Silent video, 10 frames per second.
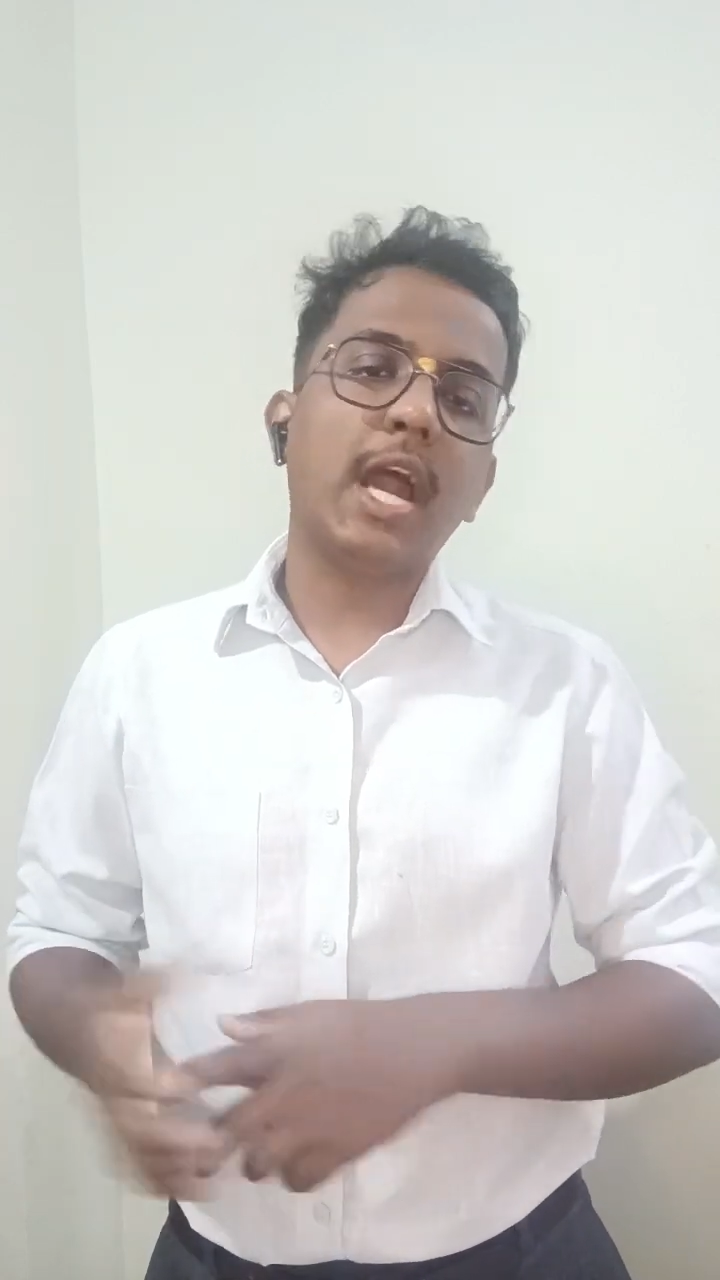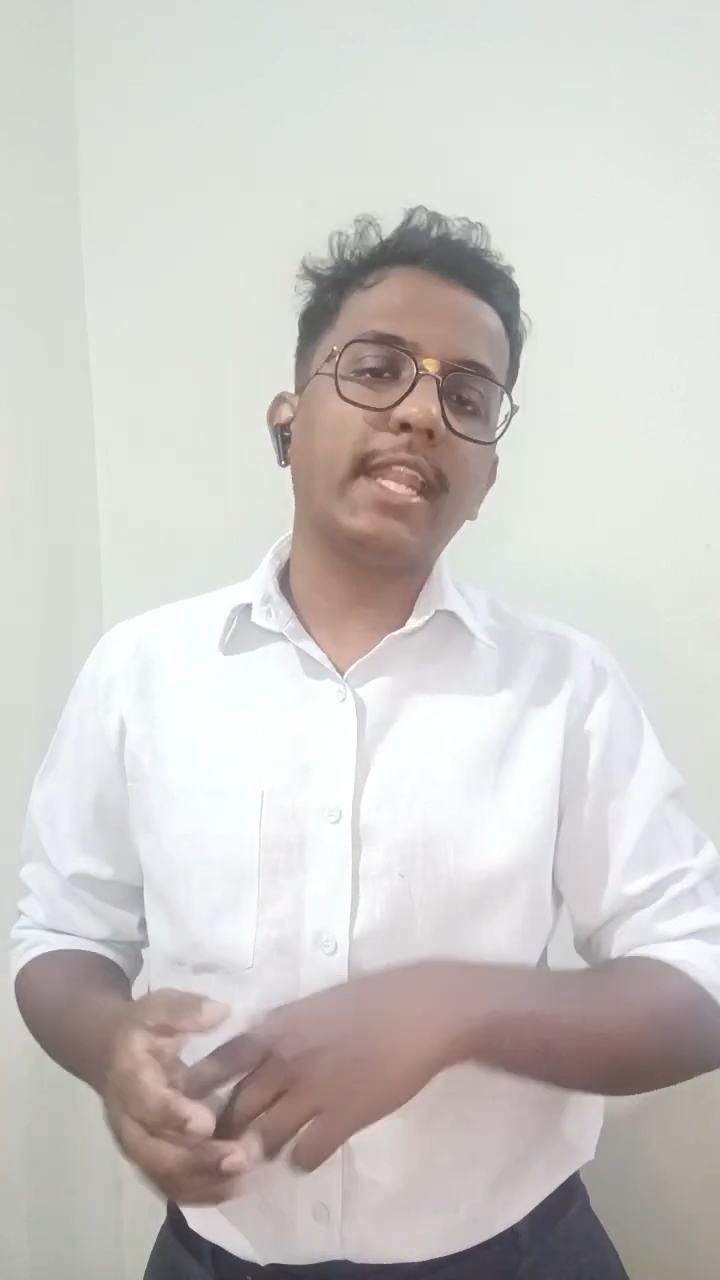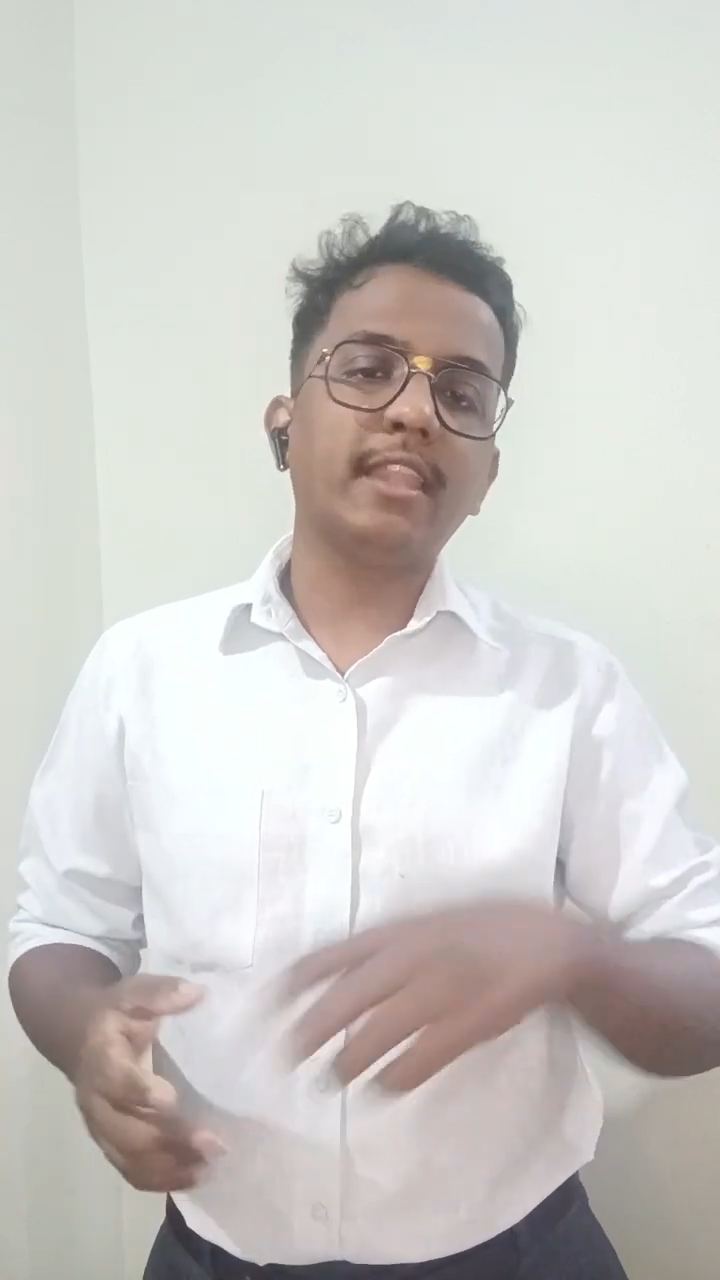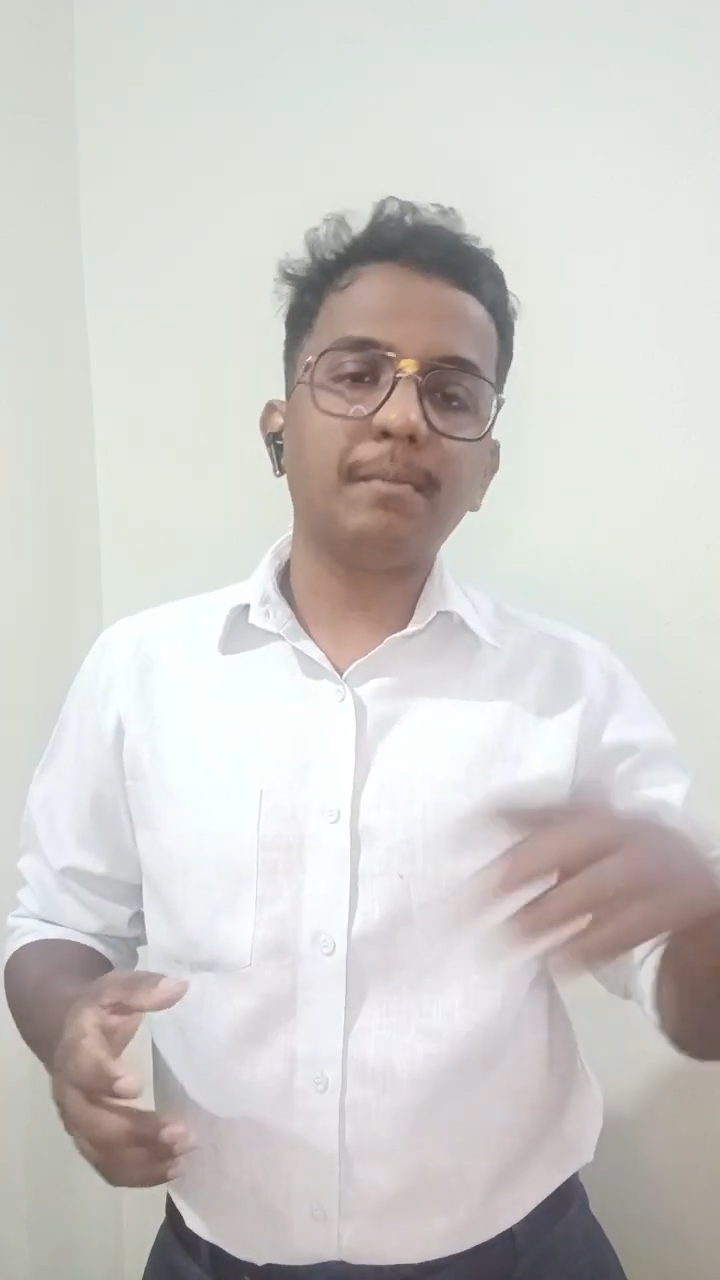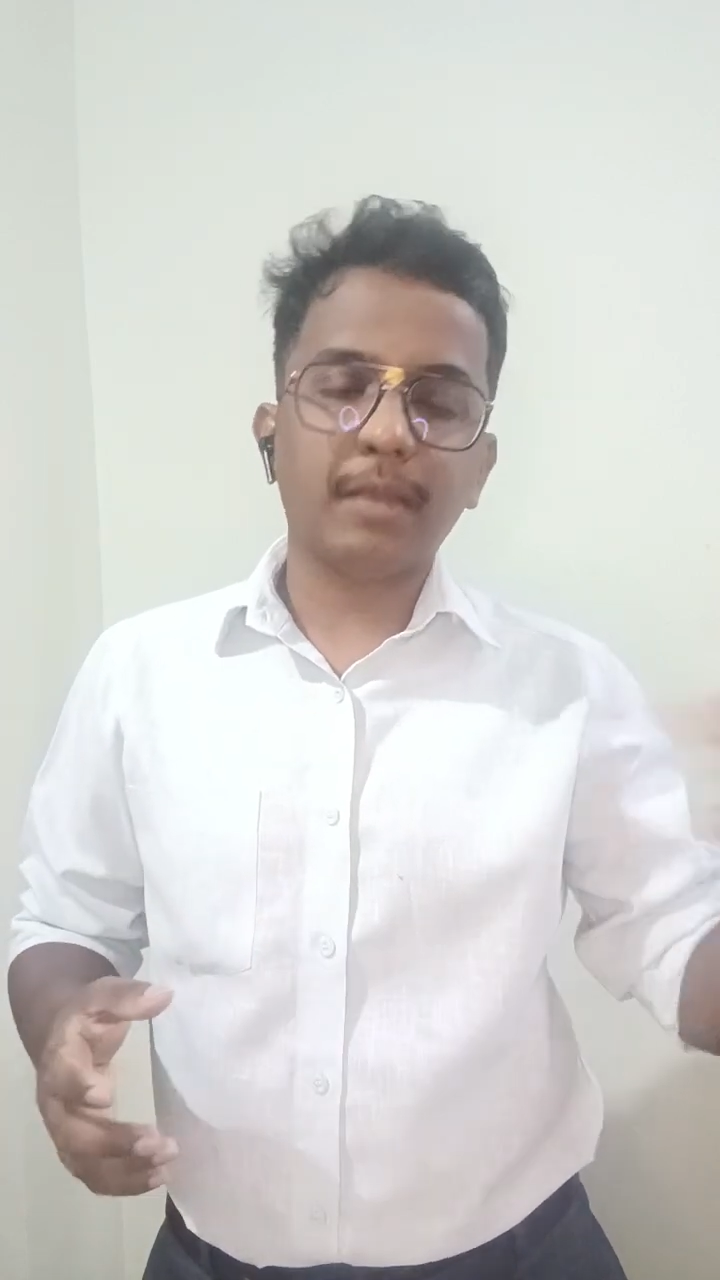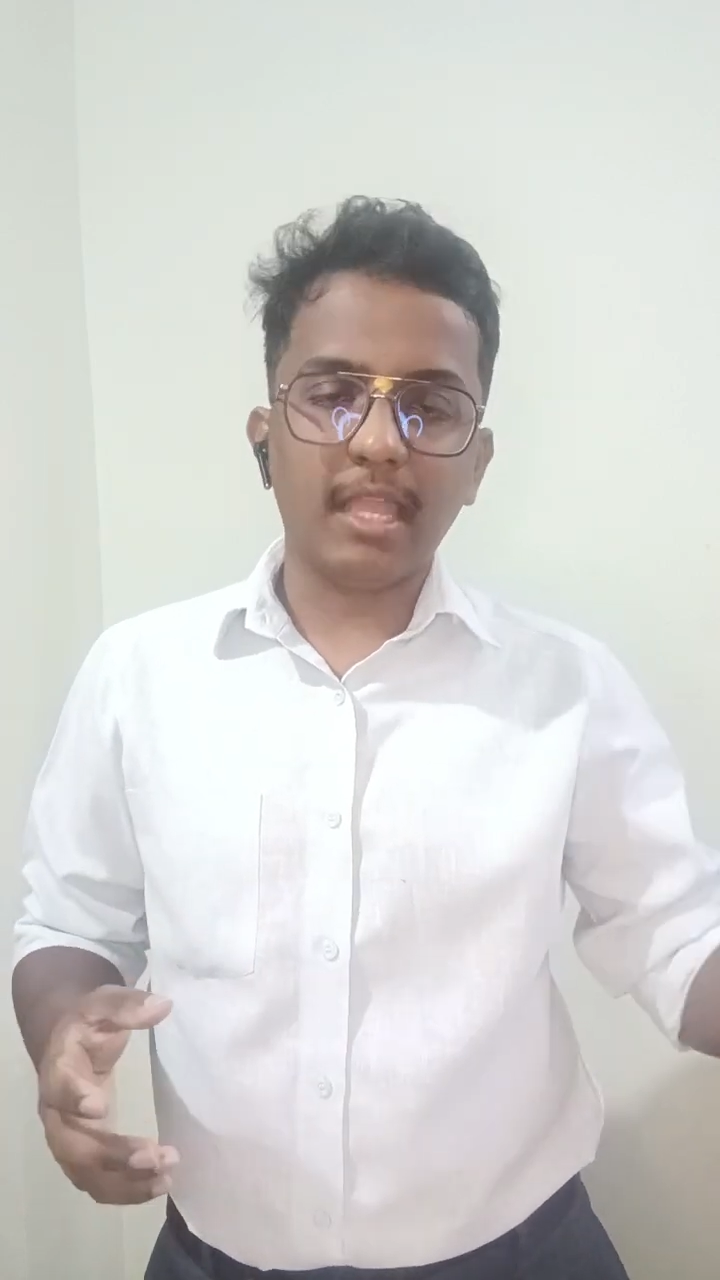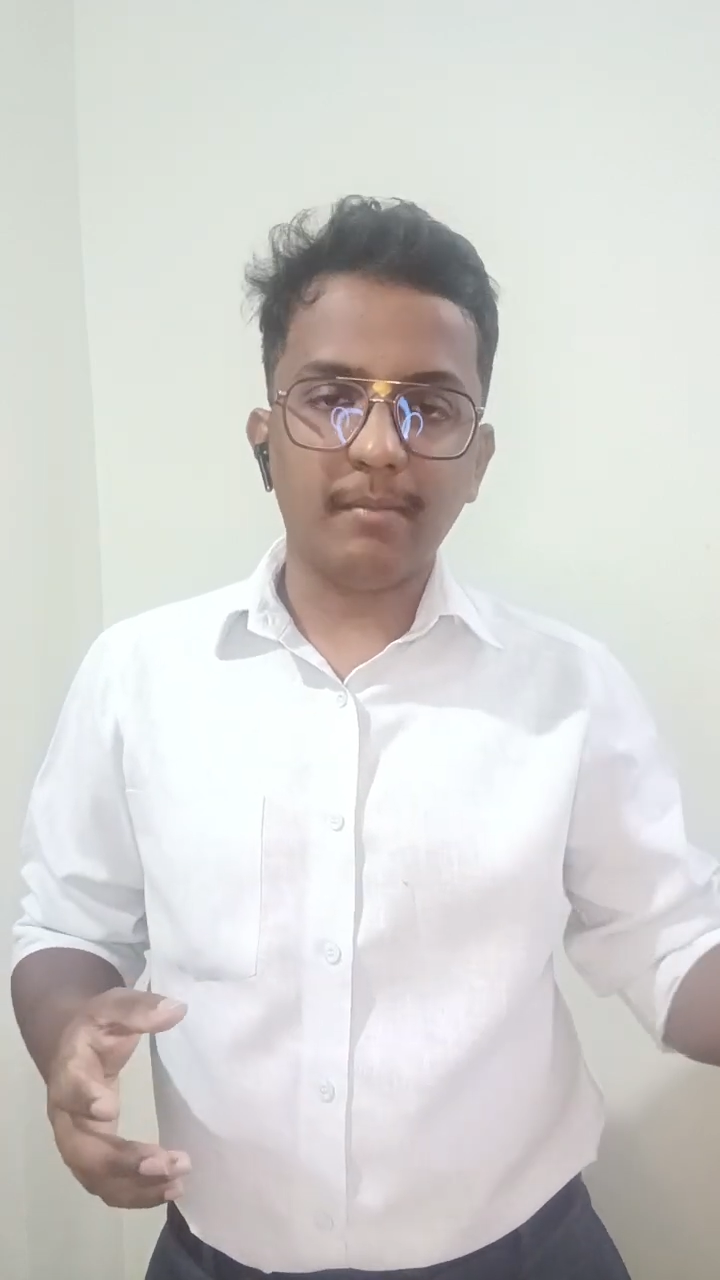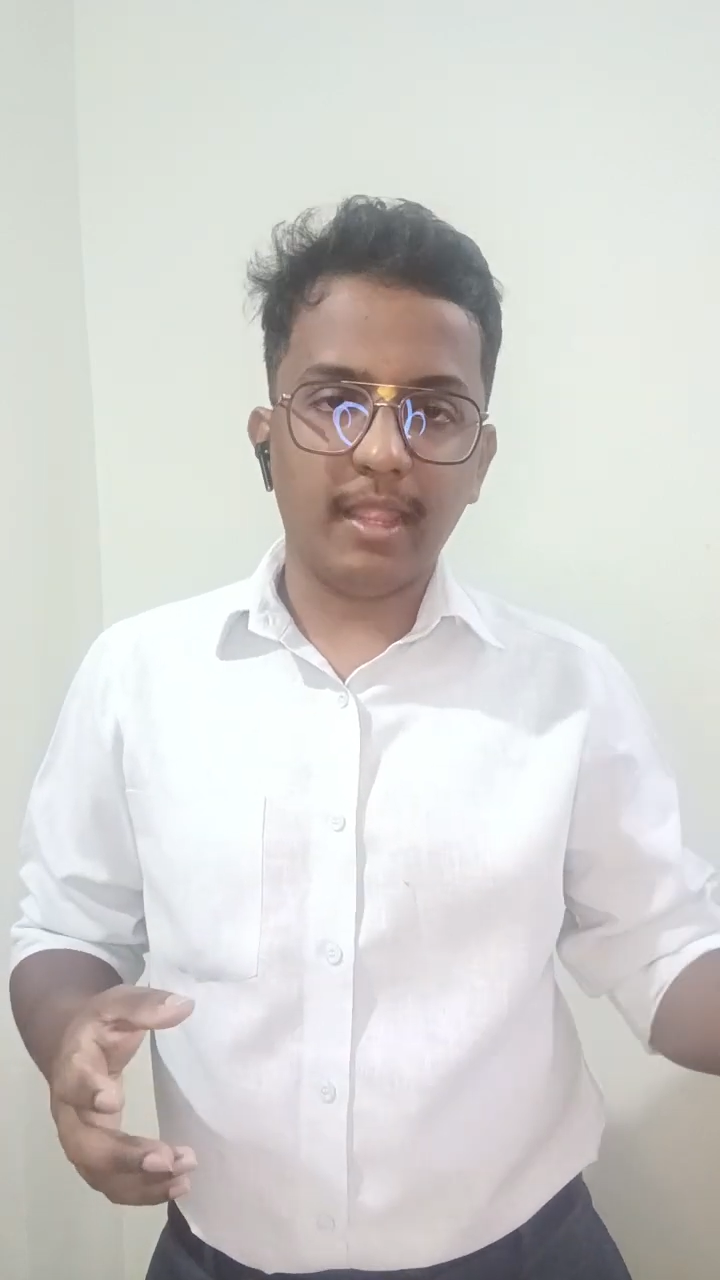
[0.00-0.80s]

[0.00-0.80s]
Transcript: another prime